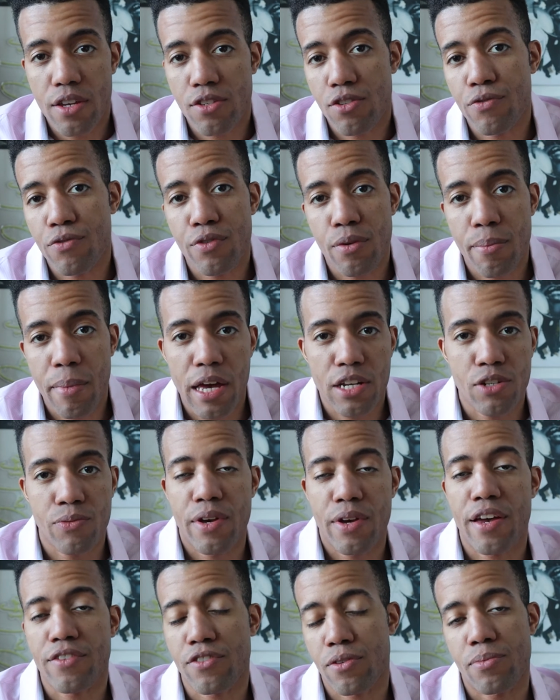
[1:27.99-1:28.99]
So if we imagine we
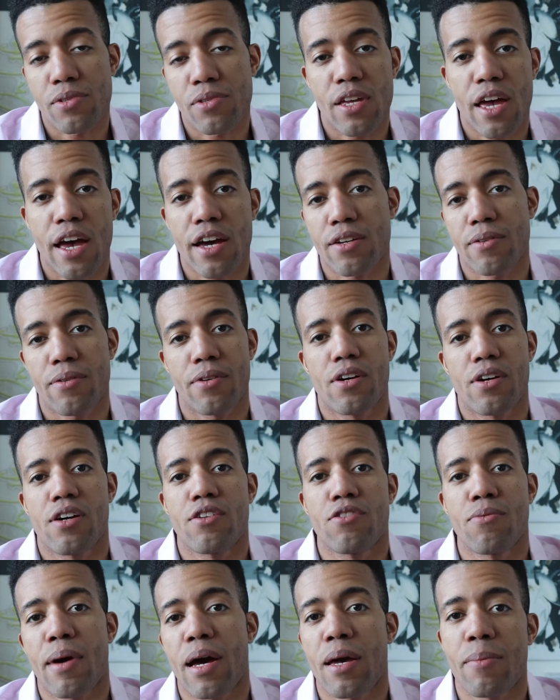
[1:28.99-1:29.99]
have some stack,
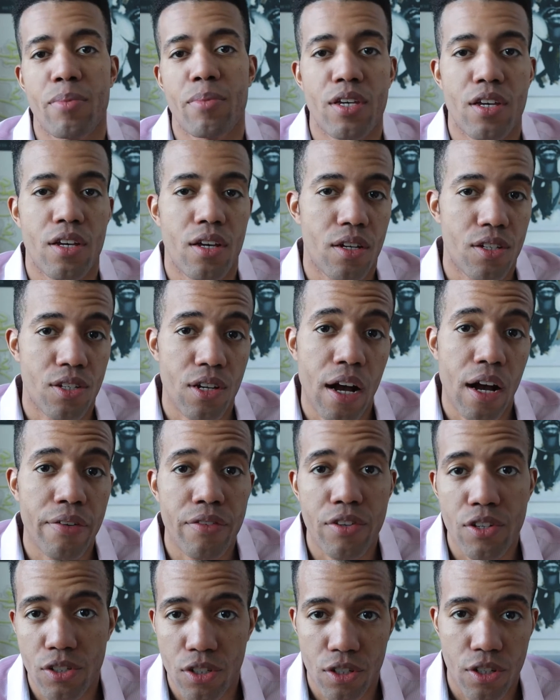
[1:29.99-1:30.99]
you might be a Java
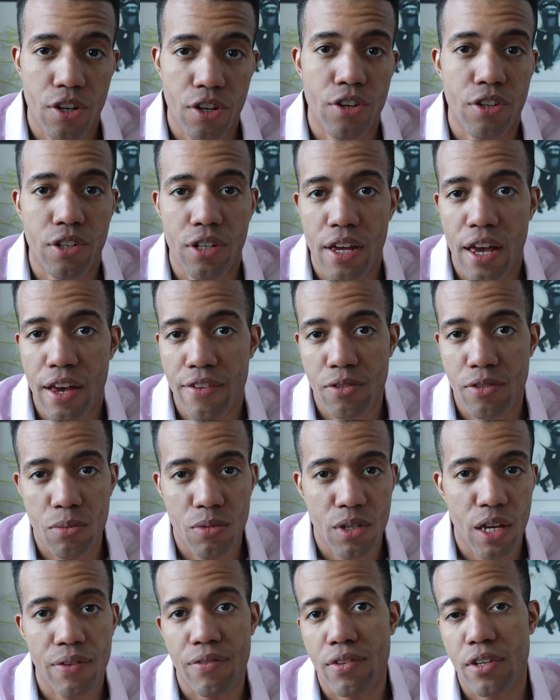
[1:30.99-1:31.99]
engineer. You're going to have some
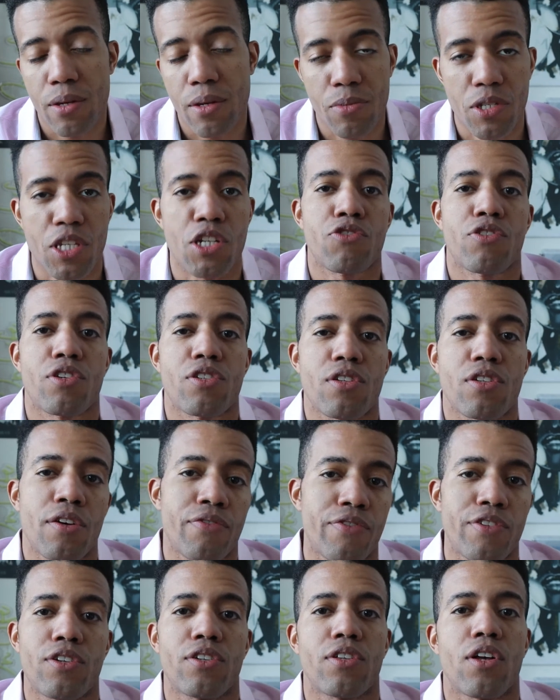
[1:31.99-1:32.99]
JVM-centric
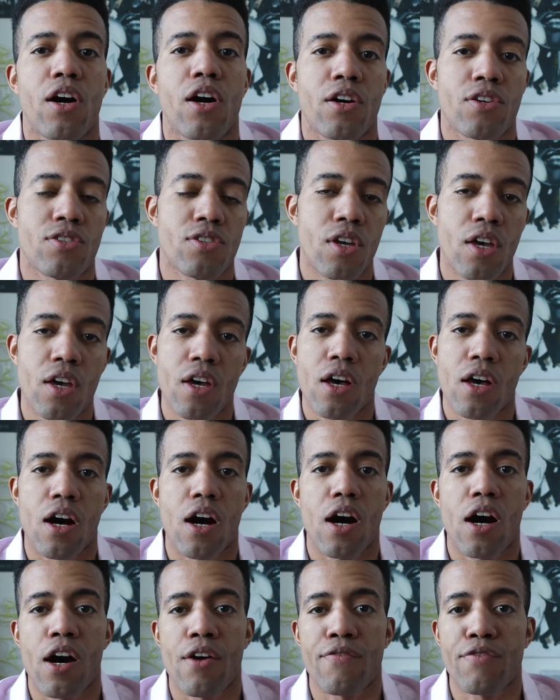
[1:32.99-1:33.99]
stuff in your logs.
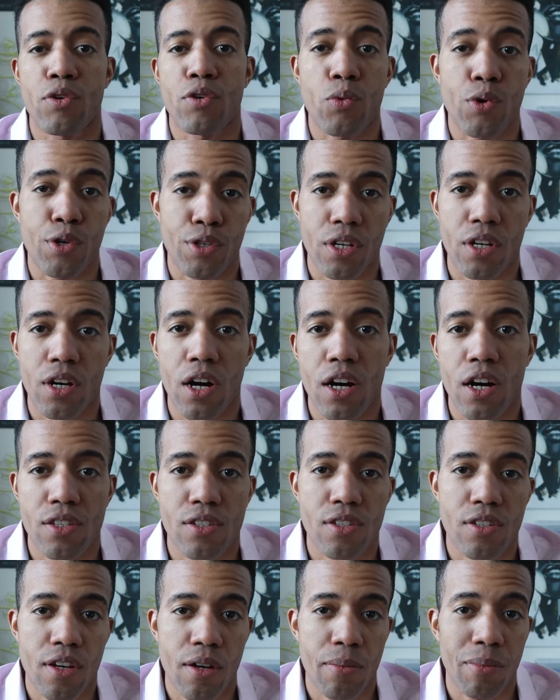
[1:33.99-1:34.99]
If you're working on
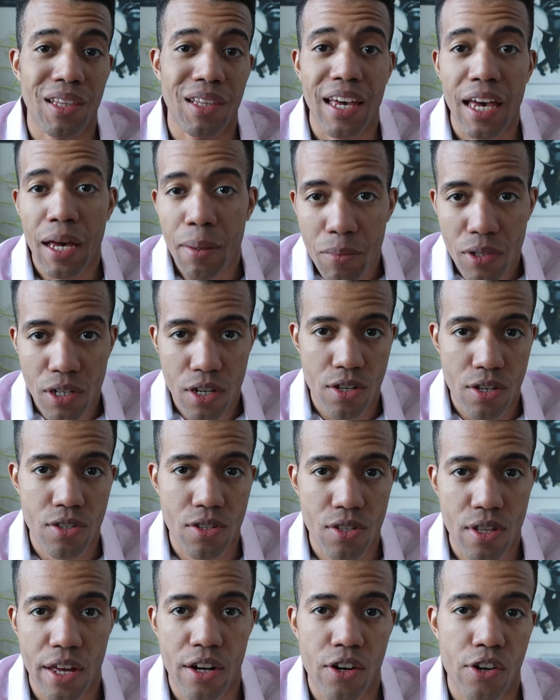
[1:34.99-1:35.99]
some
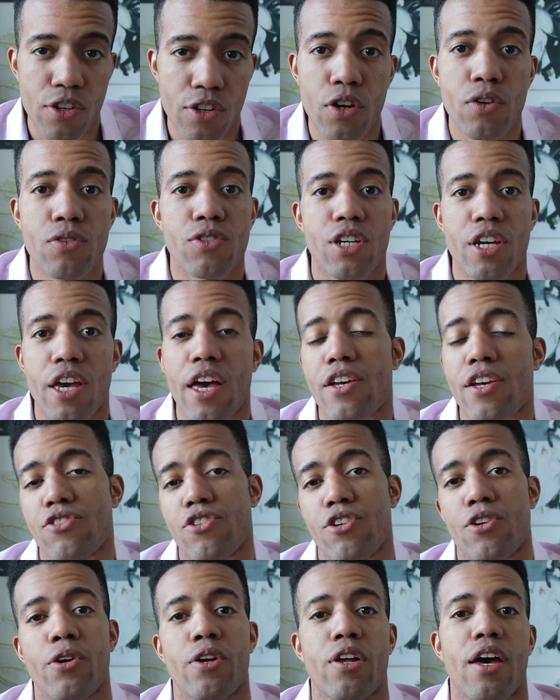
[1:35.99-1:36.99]
Lambdas that are Node.js,
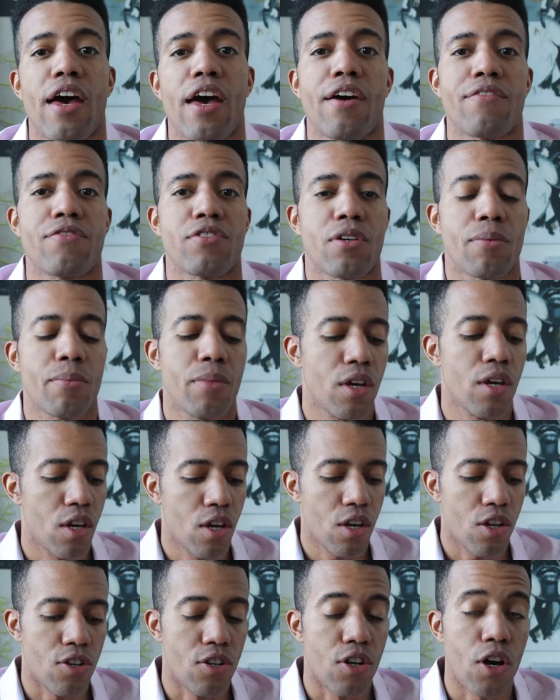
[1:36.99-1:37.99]
you're going to have some
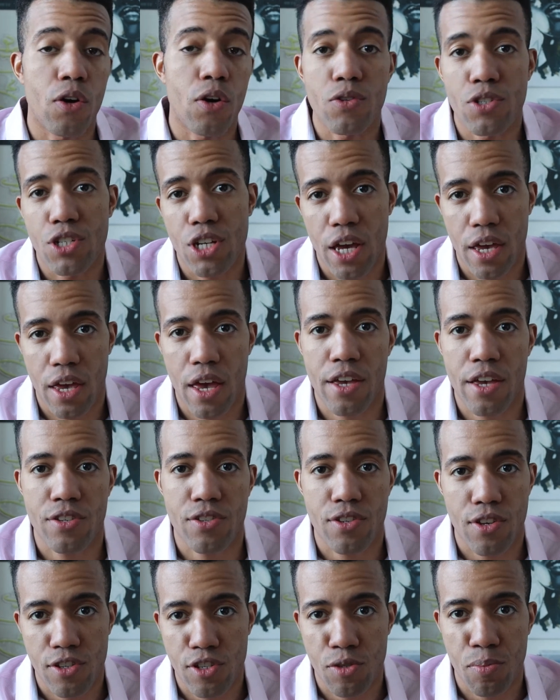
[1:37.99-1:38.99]

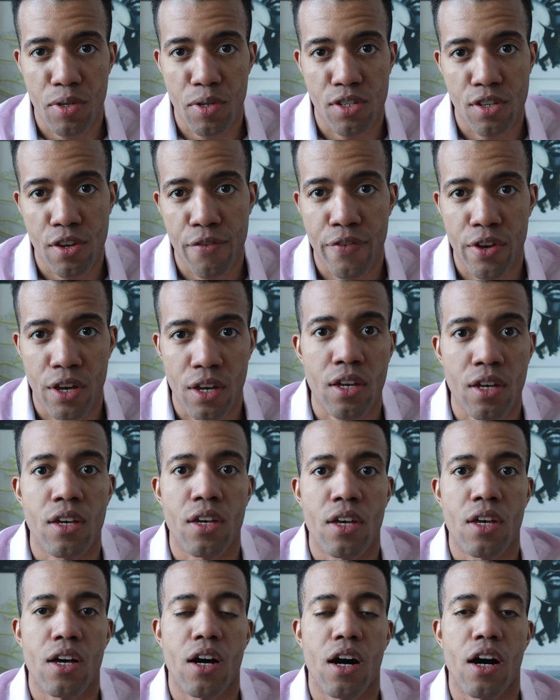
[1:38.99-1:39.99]
Node.js specific
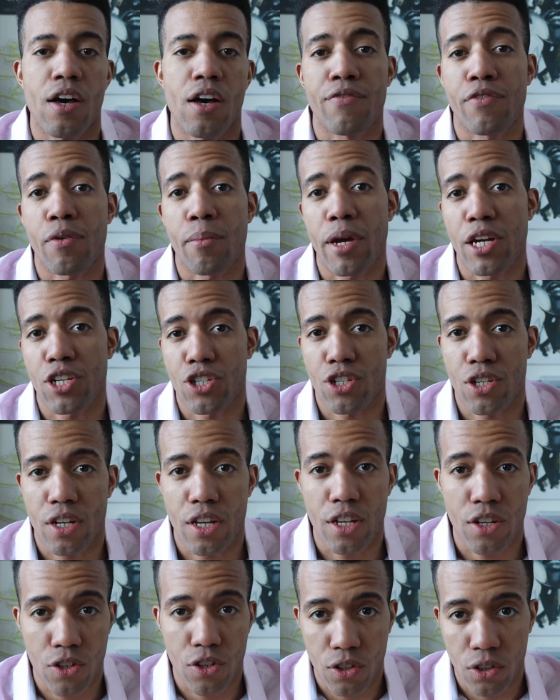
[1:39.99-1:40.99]
information
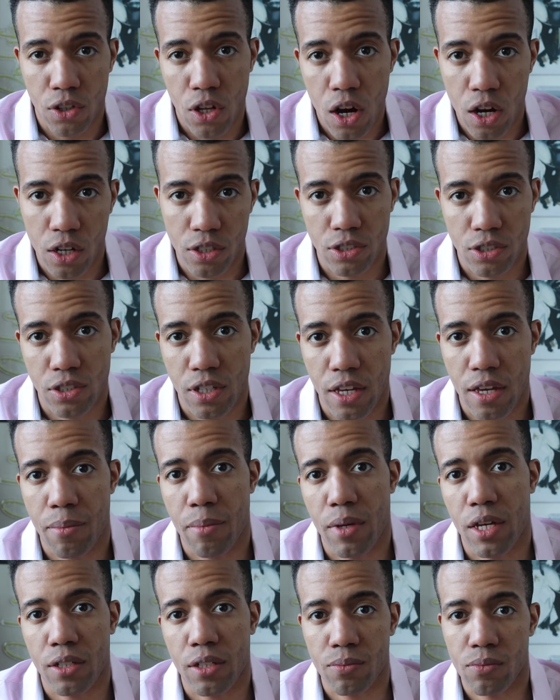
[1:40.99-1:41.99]
in your log
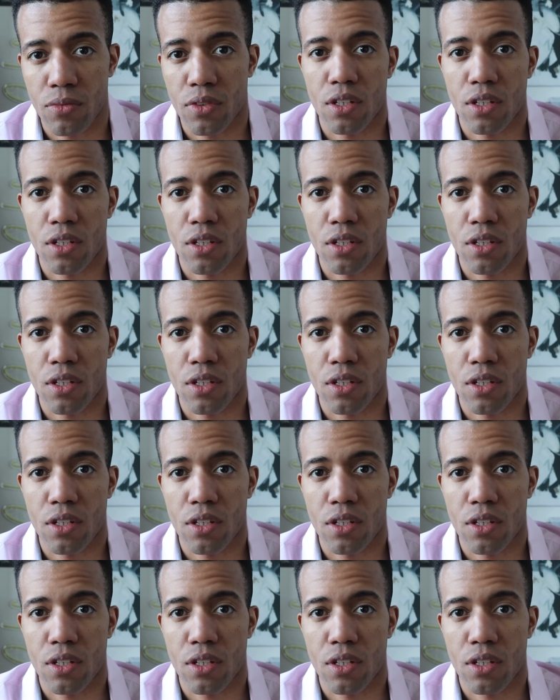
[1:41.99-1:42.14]
statement.